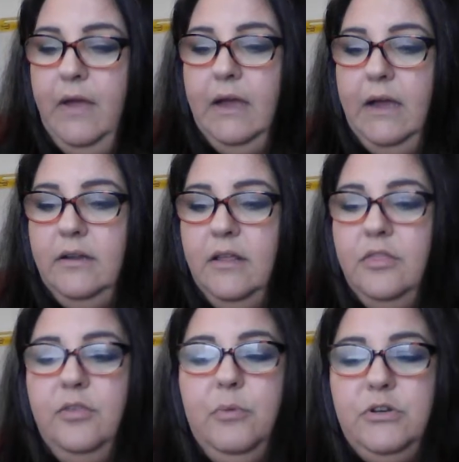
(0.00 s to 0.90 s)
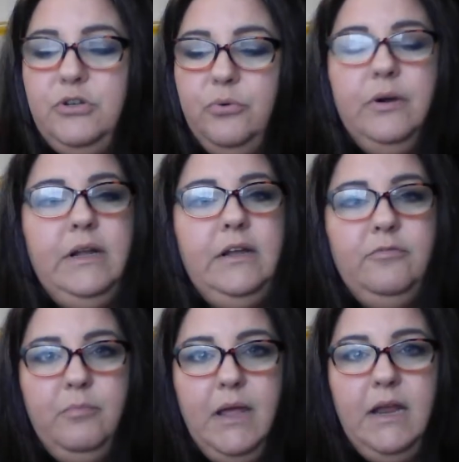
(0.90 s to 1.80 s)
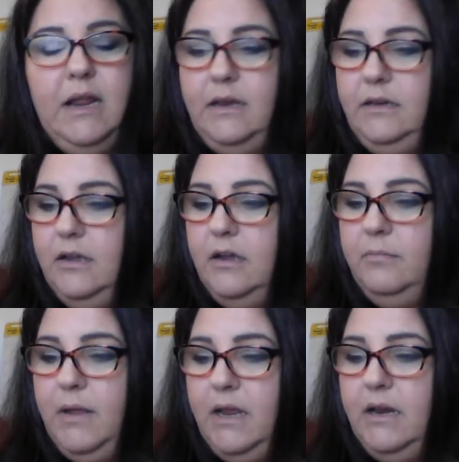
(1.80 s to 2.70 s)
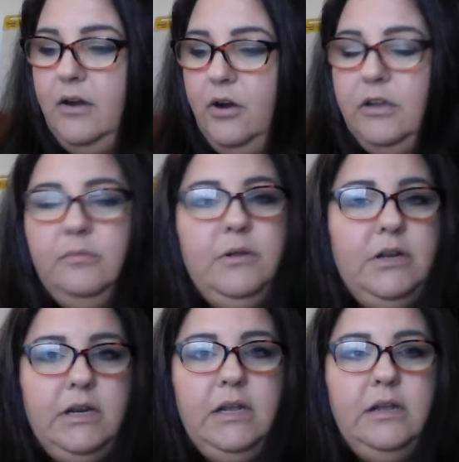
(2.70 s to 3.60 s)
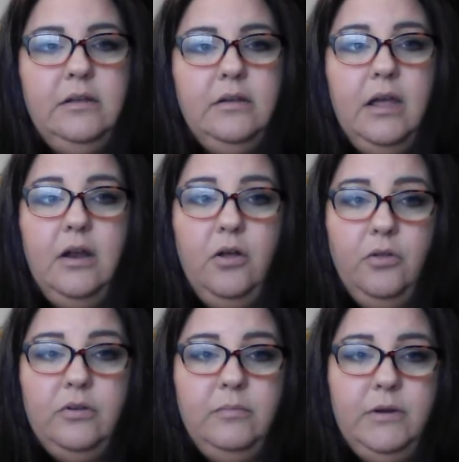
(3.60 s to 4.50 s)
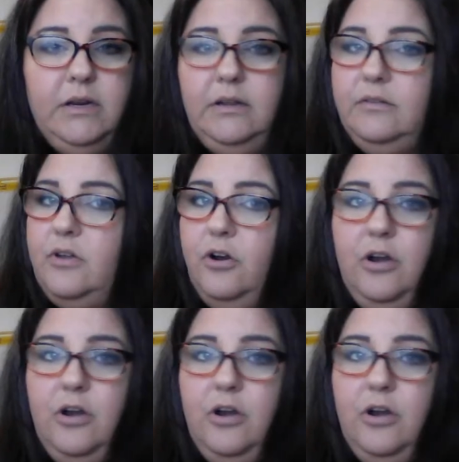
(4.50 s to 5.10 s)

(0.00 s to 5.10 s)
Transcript: Fact: the majority of men and young men in our community and all communities